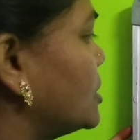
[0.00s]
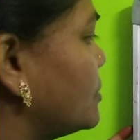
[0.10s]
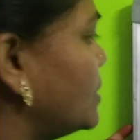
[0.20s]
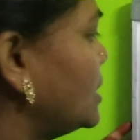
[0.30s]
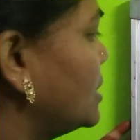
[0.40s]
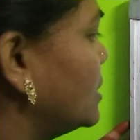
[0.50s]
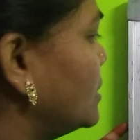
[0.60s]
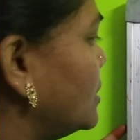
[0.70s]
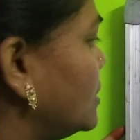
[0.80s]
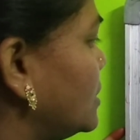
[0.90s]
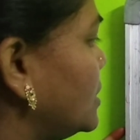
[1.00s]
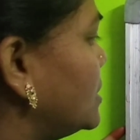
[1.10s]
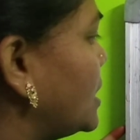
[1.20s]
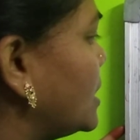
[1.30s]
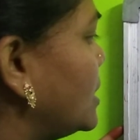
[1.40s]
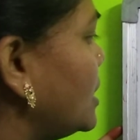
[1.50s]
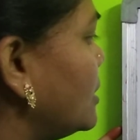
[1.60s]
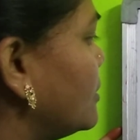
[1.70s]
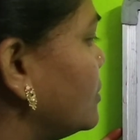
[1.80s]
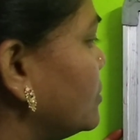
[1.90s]
one, these are the
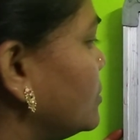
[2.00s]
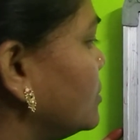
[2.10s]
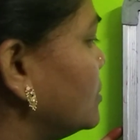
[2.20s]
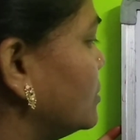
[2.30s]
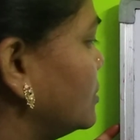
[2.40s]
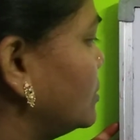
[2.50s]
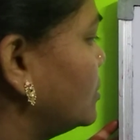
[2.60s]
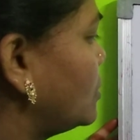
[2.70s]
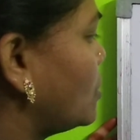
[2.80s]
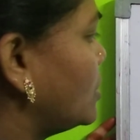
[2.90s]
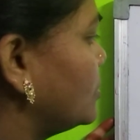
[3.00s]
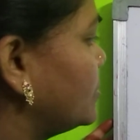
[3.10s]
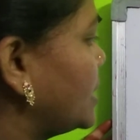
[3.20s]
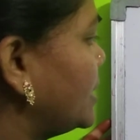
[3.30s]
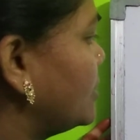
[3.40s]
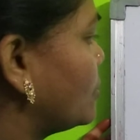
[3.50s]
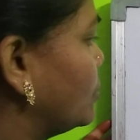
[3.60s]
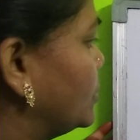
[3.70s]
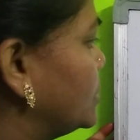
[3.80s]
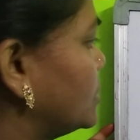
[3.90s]
columns and
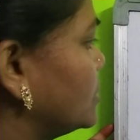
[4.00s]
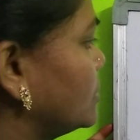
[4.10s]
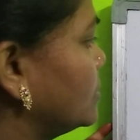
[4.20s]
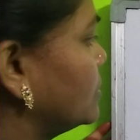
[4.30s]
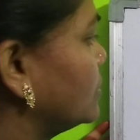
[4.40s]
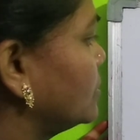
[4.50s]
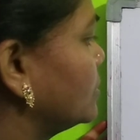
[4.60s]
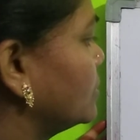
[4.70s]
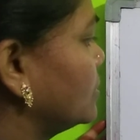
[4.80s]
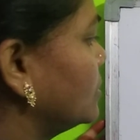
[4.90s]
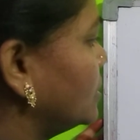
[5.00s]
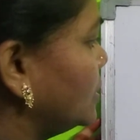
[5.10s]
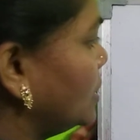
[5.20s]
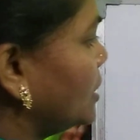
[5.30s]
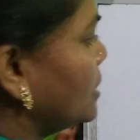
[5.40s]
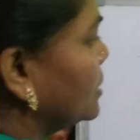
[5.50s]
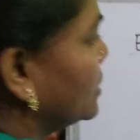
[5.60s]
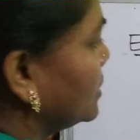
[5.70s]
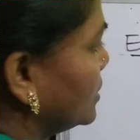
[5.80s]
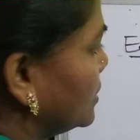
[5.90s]
rows. Here
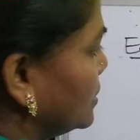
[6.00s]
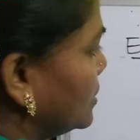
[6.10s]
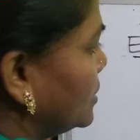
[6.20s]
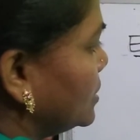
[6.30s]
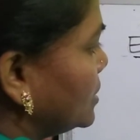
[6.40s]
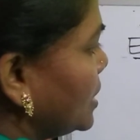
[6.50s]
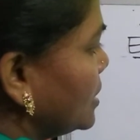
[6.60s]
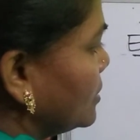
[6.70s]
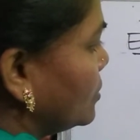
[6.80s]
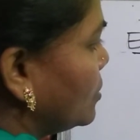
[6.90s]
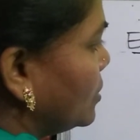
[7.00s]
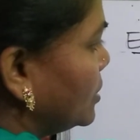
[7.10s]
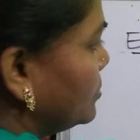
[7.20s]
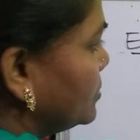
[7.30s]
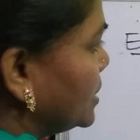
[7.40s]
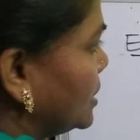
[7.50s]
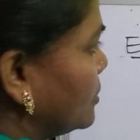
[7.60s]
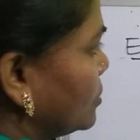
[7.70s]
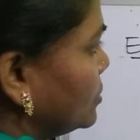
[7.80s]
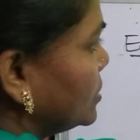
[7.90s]
these are columns and
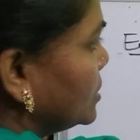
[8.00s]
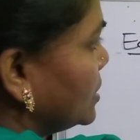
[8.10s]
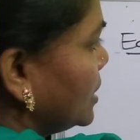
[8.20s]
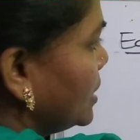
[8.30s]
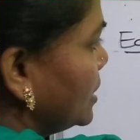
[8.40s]
rows in the